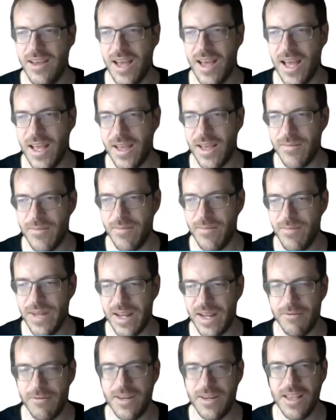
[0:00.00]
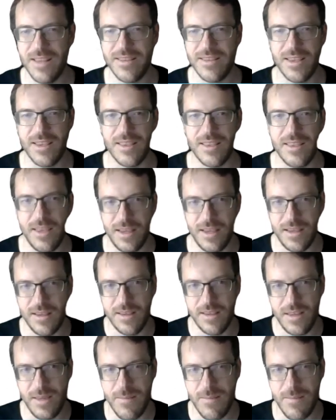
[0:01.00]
but I realize that the